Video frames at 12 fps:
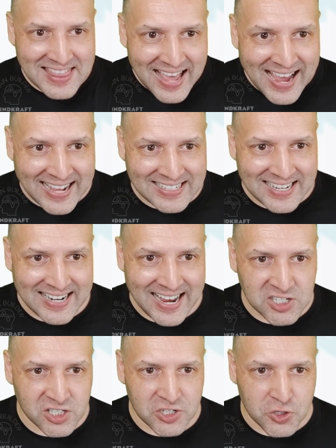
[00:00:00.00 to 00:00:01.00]
that can
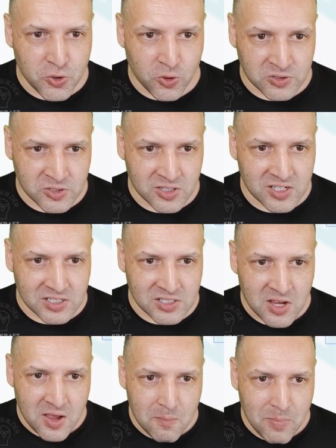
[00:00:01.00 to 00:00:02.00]
actually shorten to this.